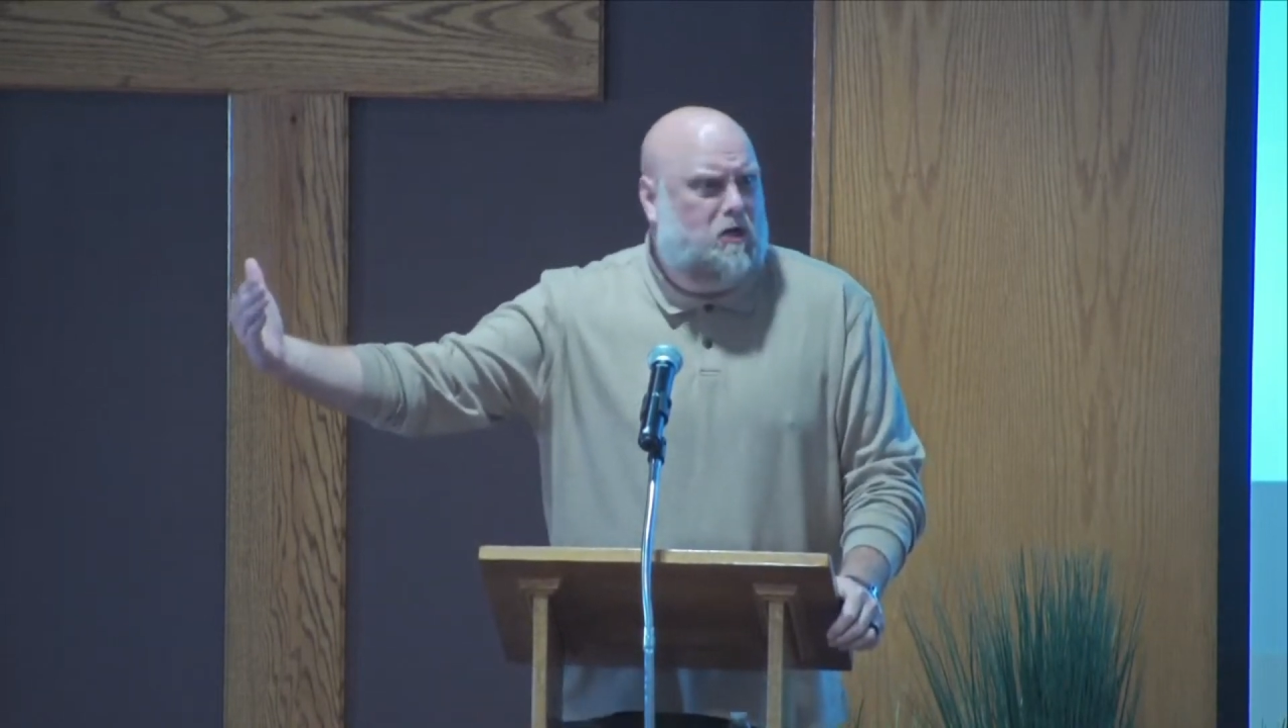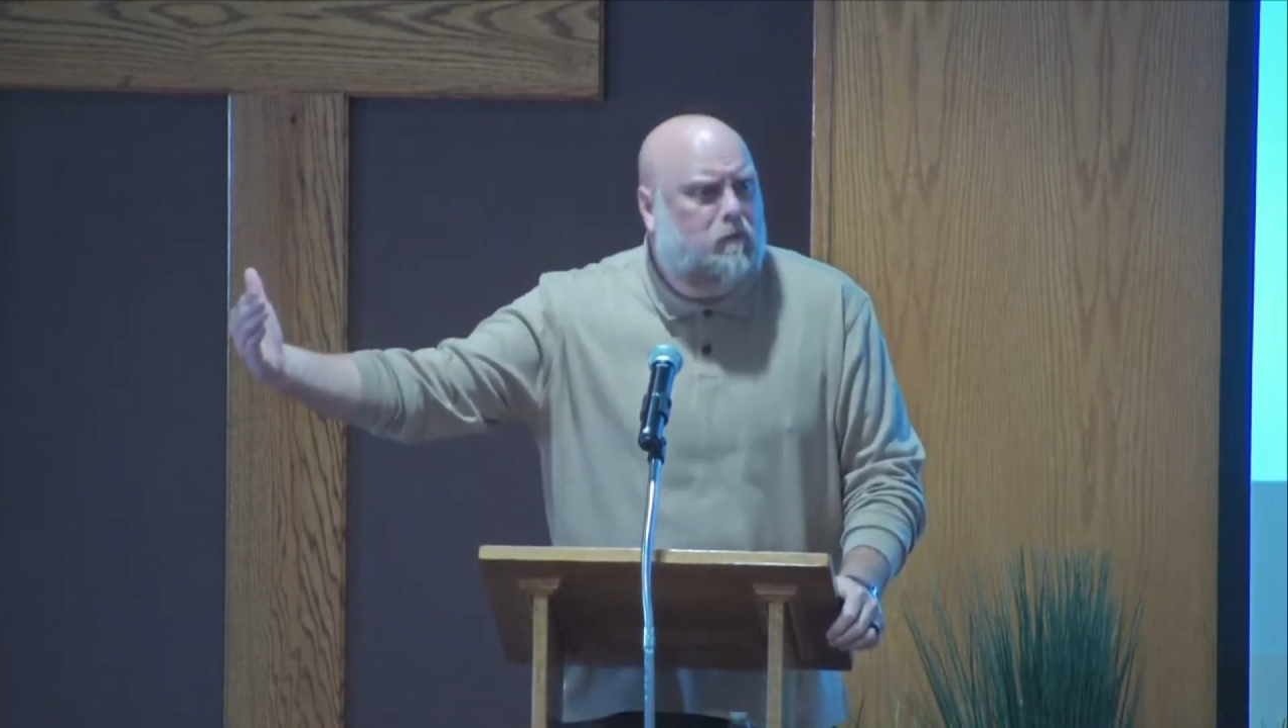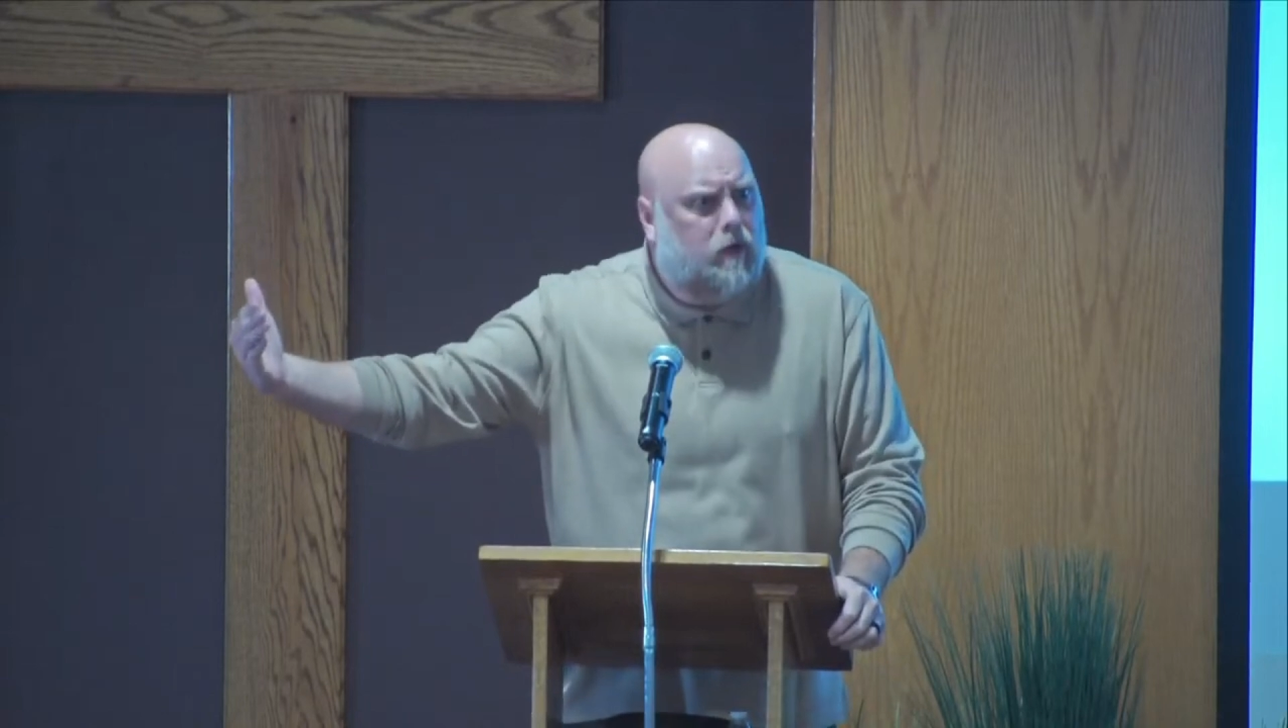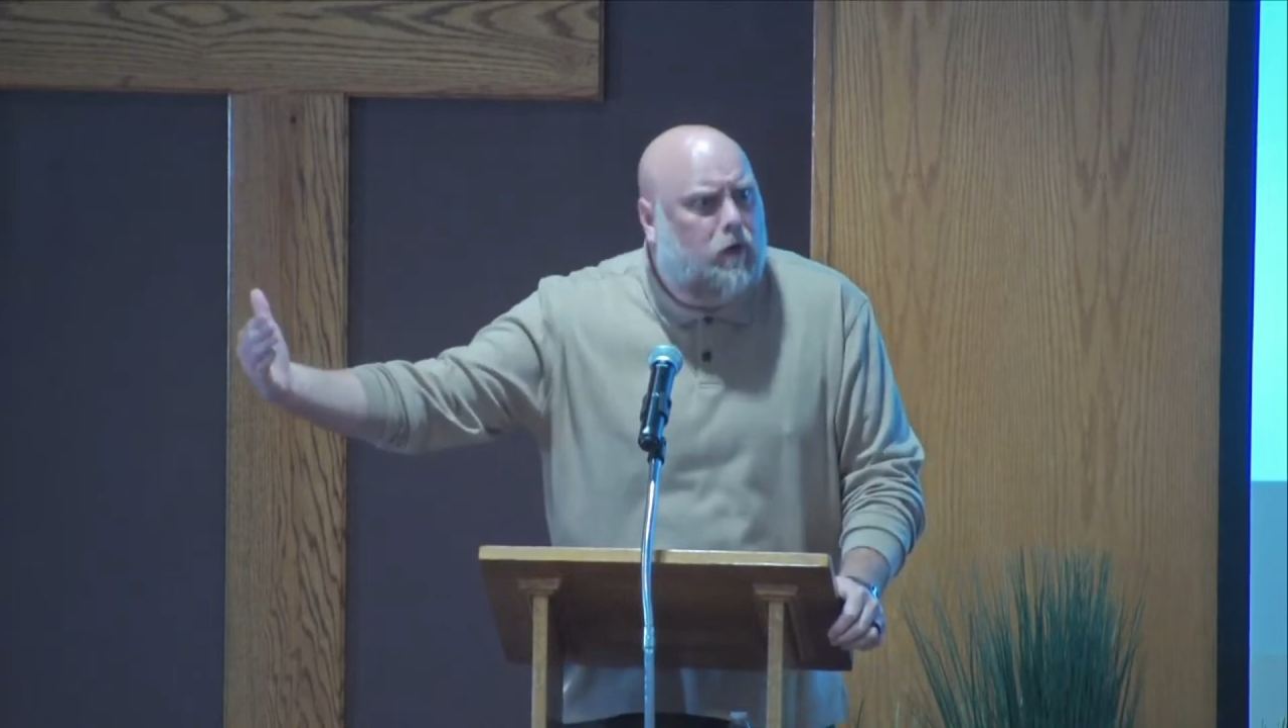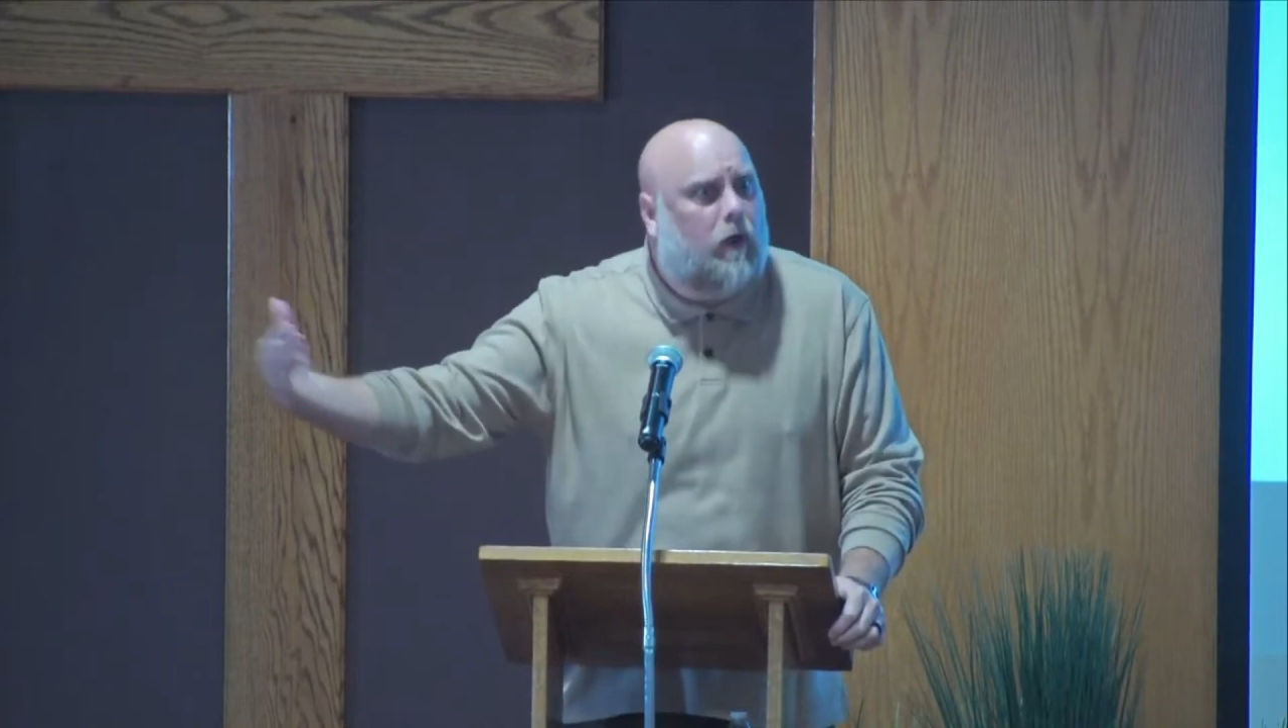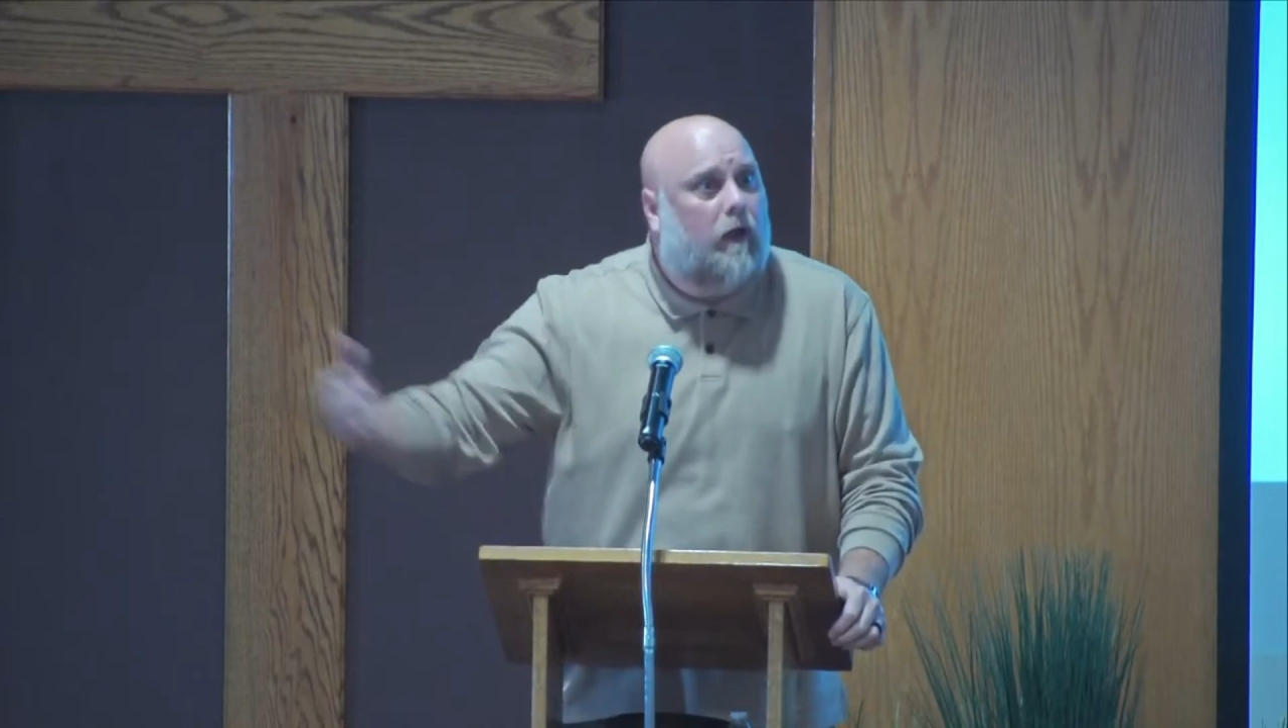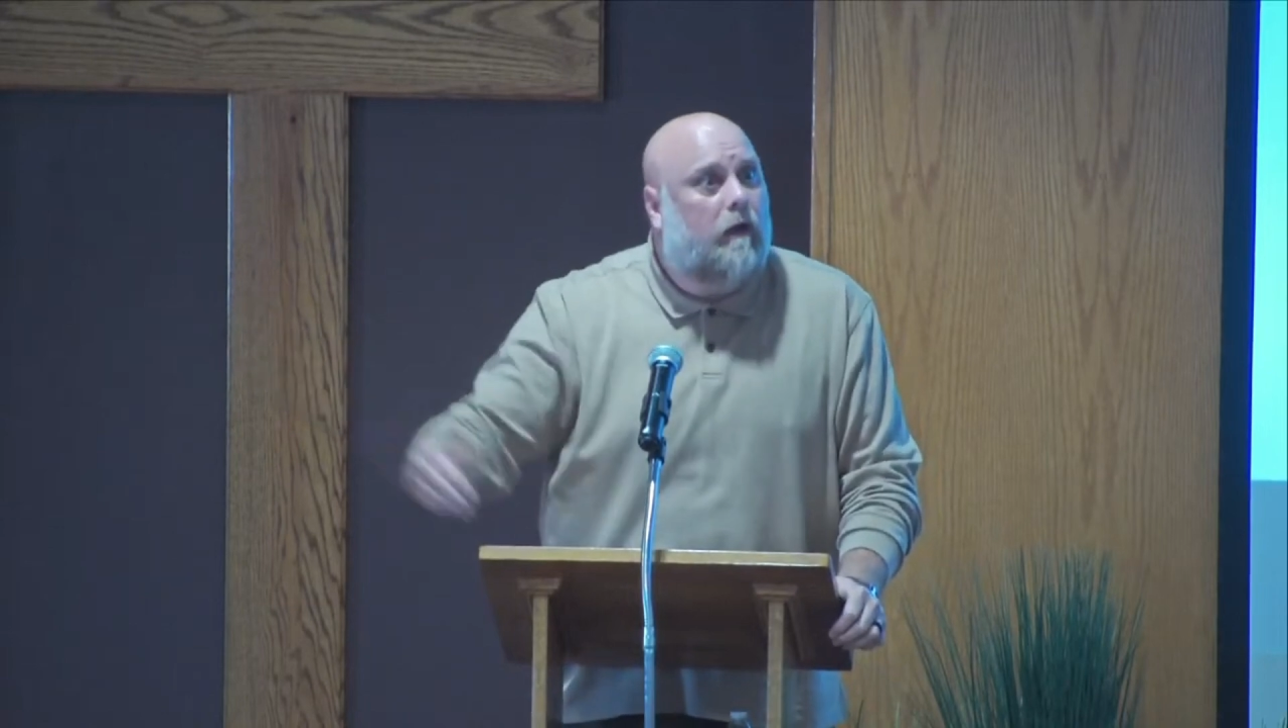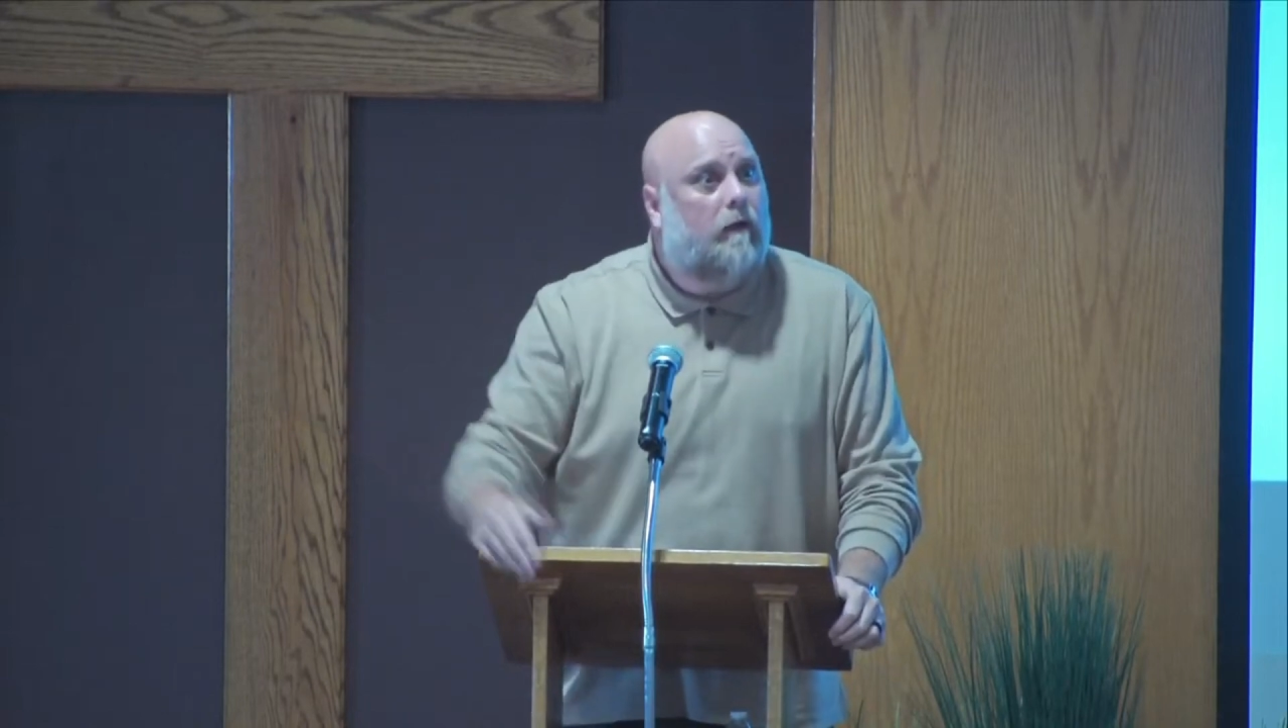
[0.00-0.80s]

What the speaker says: you doing?